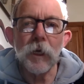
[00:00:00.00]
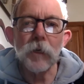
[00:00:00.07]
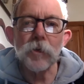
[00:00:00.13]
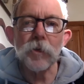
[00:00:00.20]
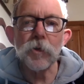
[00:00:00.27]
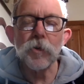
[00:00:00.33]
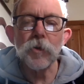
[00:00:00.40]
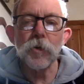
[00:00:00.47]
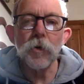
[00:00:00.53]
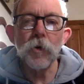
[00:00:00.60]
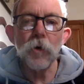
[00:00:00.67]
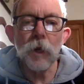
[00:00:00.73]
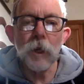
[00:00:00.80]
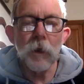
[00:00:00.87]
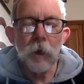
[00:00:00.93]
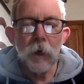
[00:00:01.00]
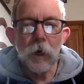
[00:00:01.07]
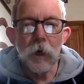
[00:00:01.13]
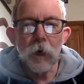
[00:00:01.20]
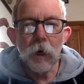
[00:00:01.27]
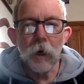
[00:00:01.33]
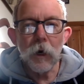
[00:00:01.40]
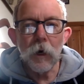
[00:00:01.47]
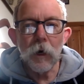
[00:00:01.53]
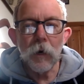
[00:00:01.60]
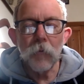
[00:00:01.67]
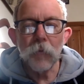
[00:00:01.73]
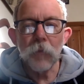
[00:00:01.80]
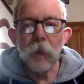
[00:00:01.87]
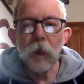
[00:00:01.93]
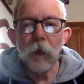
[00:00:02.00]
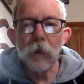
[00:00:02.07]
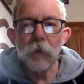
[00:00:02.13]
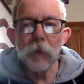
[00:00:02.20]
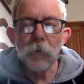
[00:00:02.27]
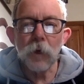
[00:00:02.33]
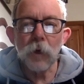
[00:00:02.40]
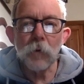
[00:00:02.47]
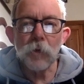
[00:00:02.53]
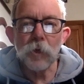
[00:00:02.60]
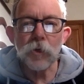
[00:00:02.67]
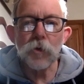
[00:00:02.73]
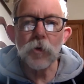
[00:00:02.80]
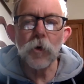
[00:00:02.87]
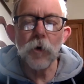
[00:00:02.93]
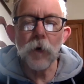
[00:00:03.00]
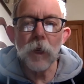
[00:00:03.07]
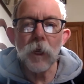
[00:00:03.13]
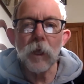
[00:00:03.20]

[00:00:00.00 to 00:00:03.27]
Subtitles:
us a story, sometimes a story